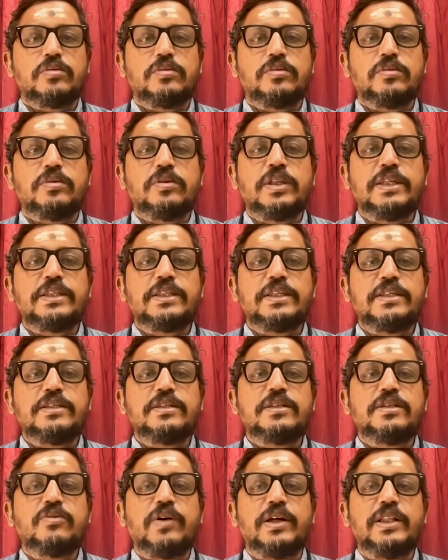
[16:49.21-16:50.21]
this
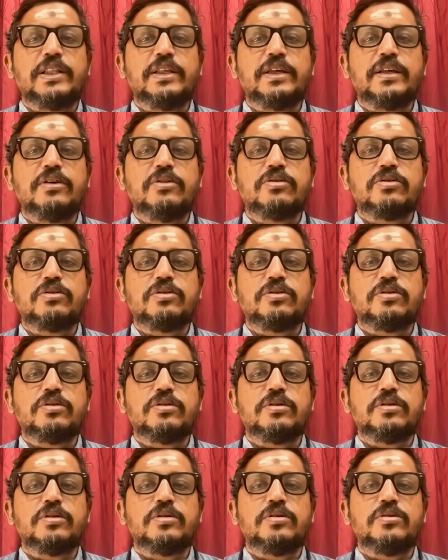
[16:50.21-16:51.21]
is the one thing you should
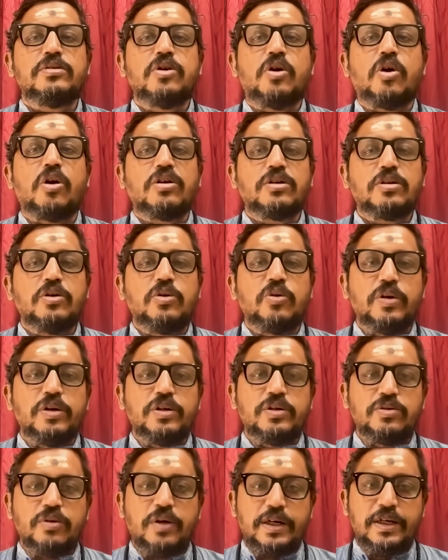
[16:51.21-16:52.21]
not go
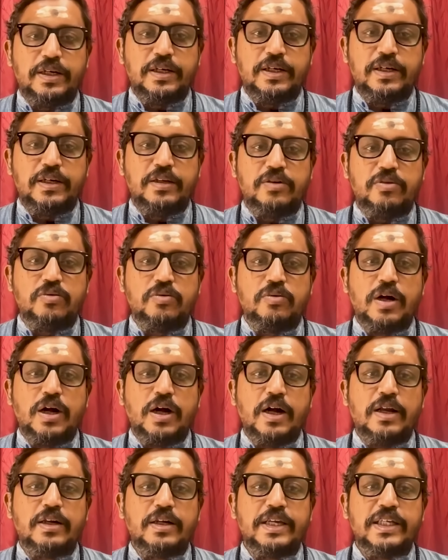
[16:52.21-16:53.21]
into until you
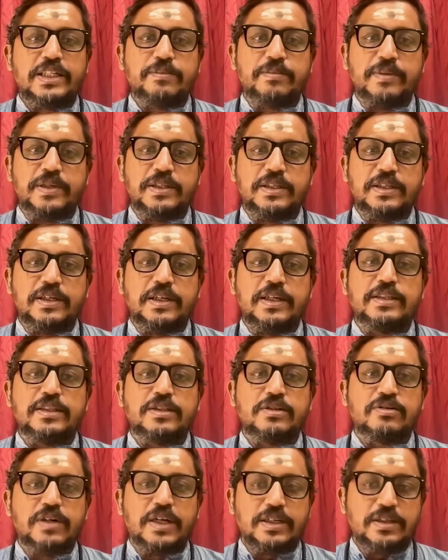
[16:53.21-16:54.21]
are explicitly
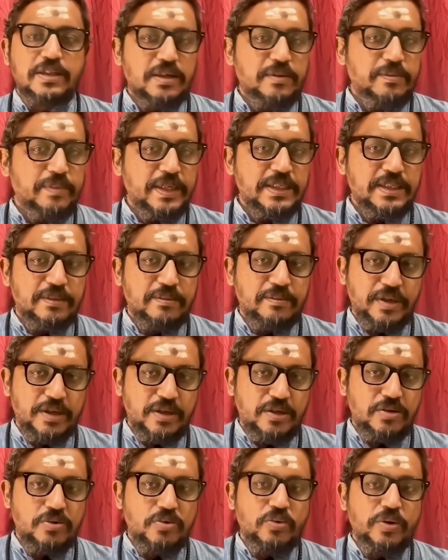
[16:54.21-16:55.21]
instructed by somebody
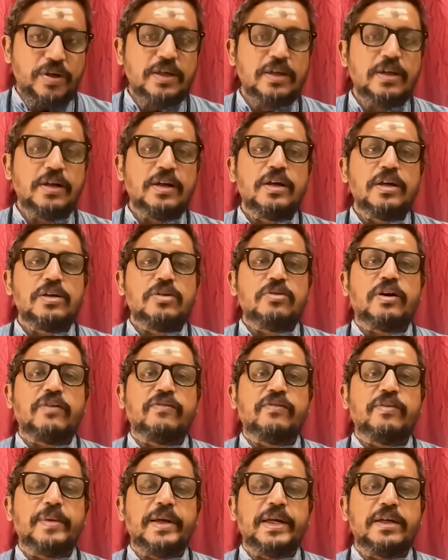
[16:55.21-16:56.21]
to do it. You have
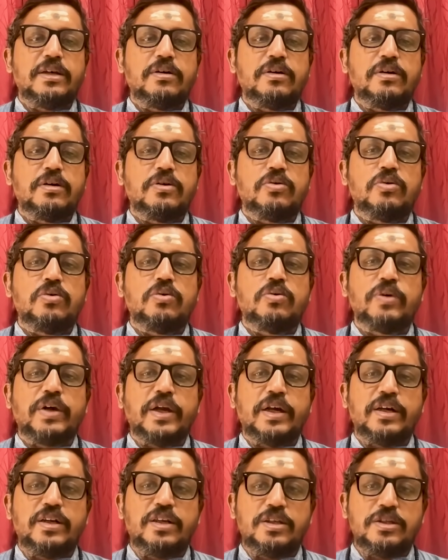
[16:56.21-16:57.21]
a mentor, a guru who
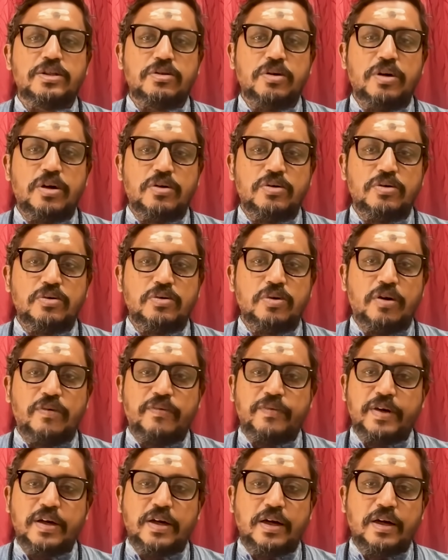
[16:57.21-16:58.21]
can teach you how to
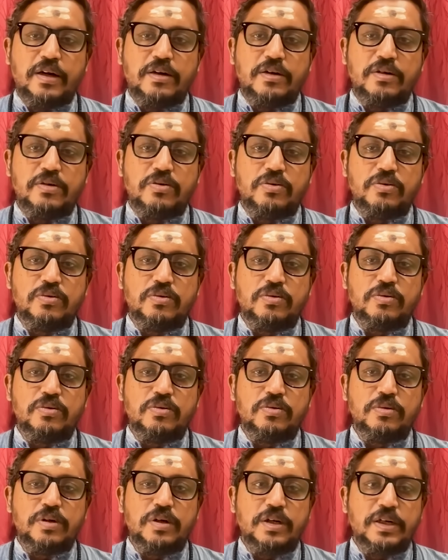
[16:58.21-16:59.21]
offer Karan to
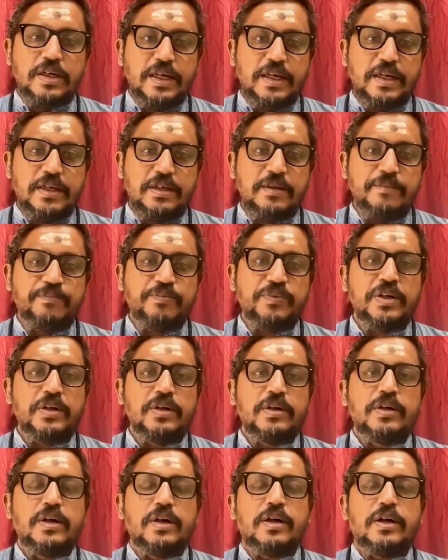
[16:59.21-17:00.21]
a deity,
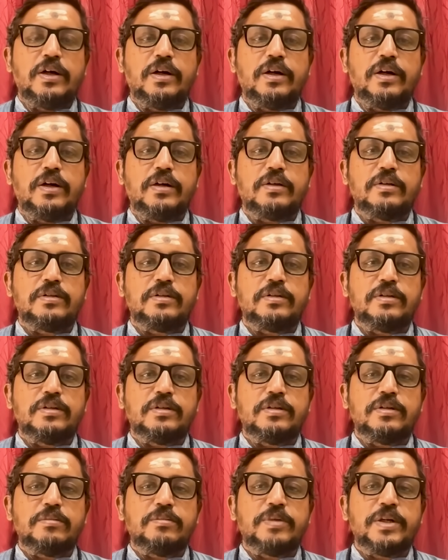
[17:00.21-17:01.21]
uh,
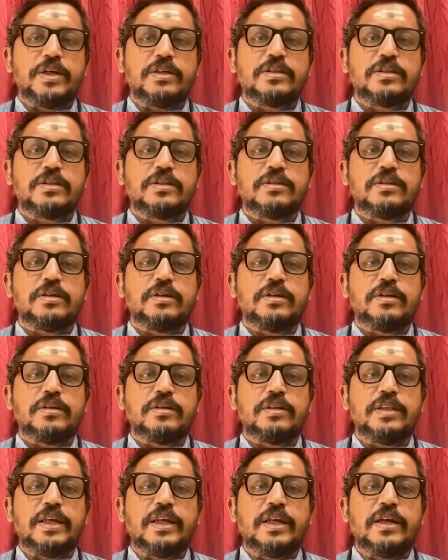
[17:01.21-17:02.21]
because
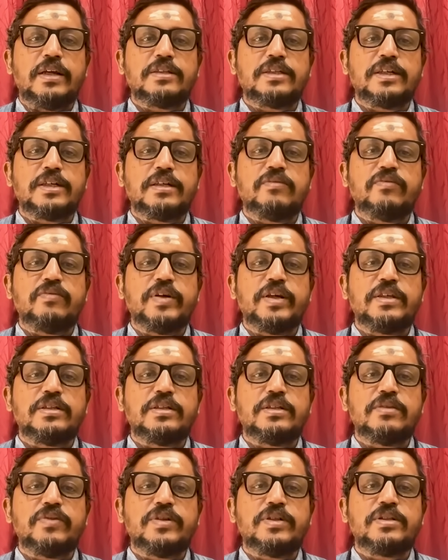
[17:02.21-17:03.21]
there are certain ways
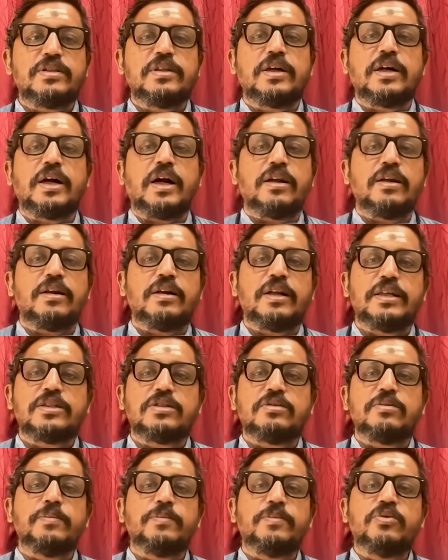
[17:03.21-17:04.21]
in which the Karan has
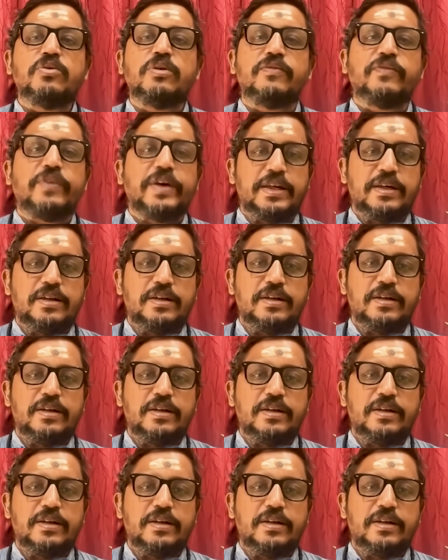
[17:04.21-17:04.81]
to be purified.